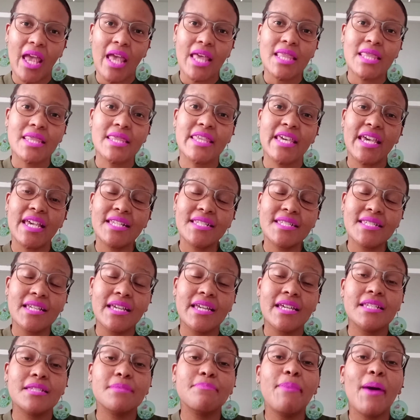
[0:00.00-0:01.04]
This
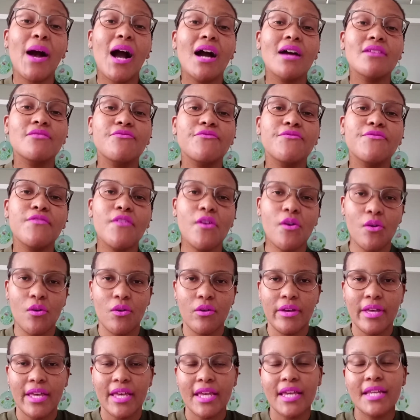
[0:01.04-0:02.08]
is part
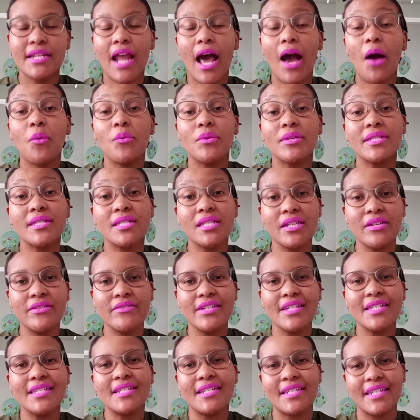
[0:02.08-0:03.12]
4 in our
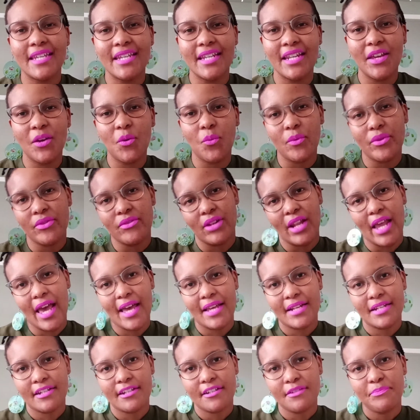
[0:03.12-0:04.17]
series dealing with
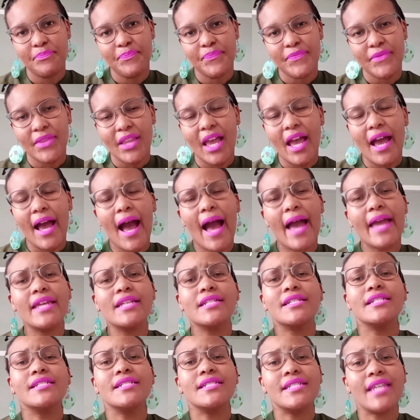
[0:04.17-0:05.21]
land. I
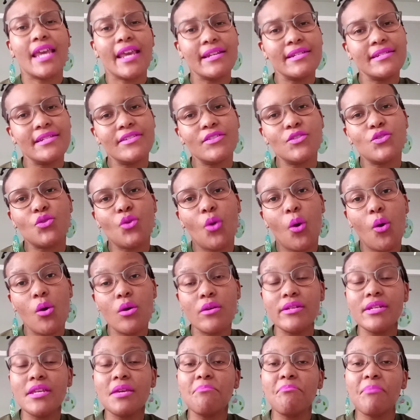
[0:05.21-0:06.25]
had intended to
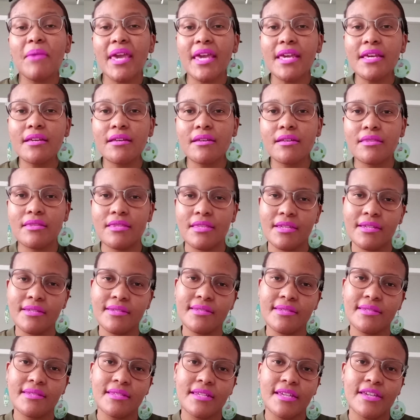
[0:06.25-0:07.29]
only make
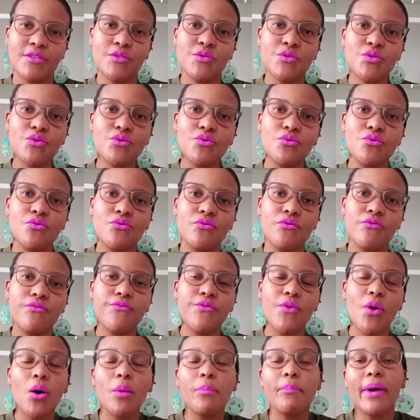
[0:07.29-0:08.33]
this into
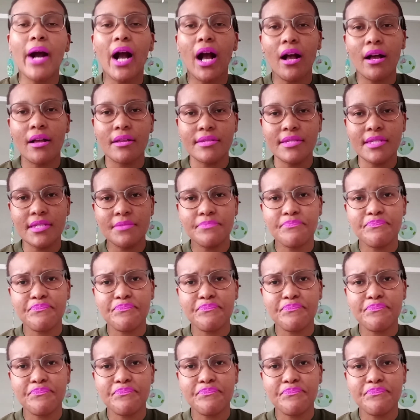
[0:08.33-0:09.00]
4 parts,